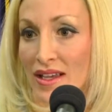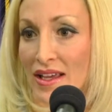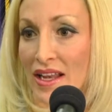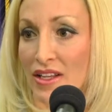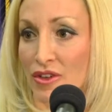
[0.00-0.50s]

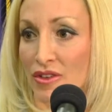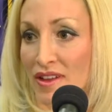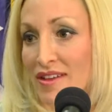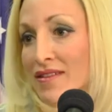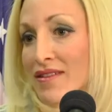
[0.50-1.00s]
And I knew
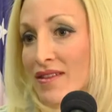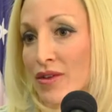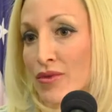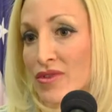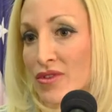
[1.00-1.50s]
then
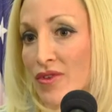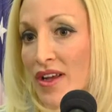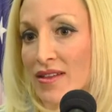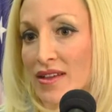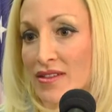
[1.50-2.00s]
it was the
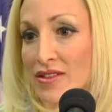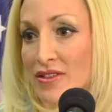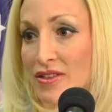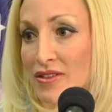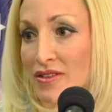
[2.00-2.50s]
right thing to
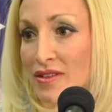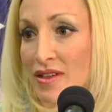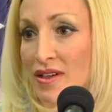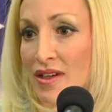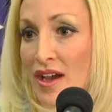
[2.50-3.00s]
do.
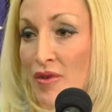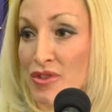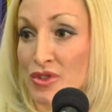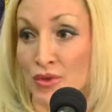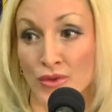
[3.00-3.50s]
I
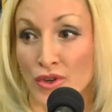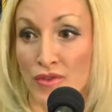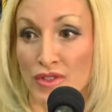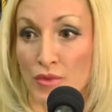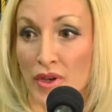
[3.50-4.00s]
was so
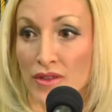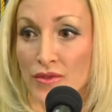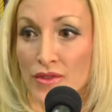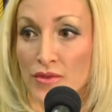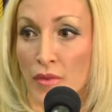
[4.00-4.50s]
nervous about the
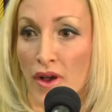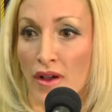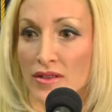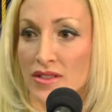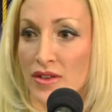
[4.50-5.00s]

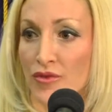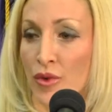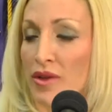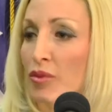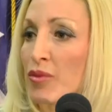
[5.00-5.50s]
response of
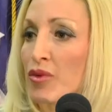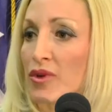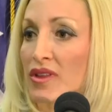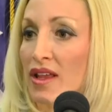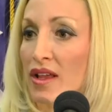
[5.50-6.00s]
what people
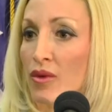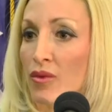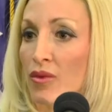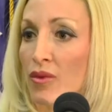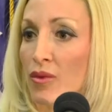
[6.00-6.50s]
would think
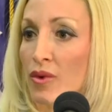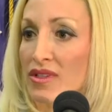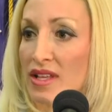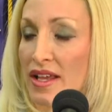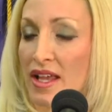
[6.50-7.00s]

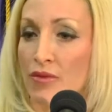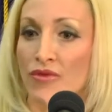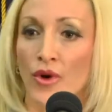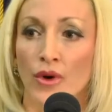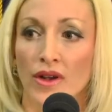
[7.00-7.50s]
once I came
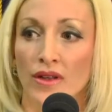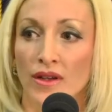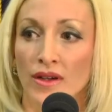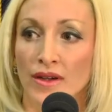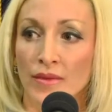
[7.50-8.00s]
forward,
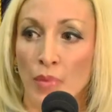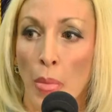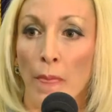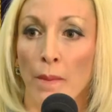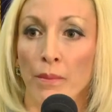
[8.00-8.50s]

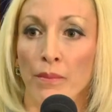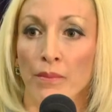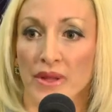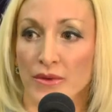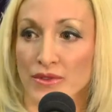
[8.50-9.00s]

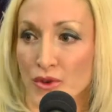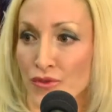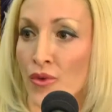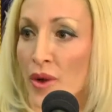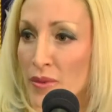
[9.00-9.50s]
but it was
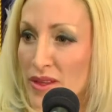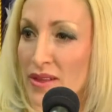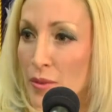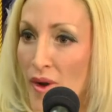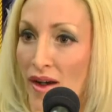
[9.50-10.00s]

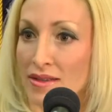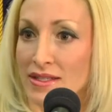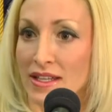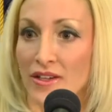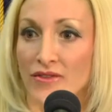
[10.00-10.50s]
overwhelmingly
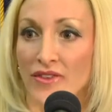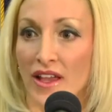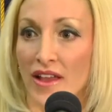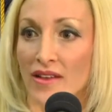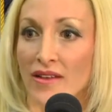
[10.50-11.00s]
positive,
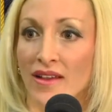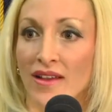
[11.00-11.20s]
and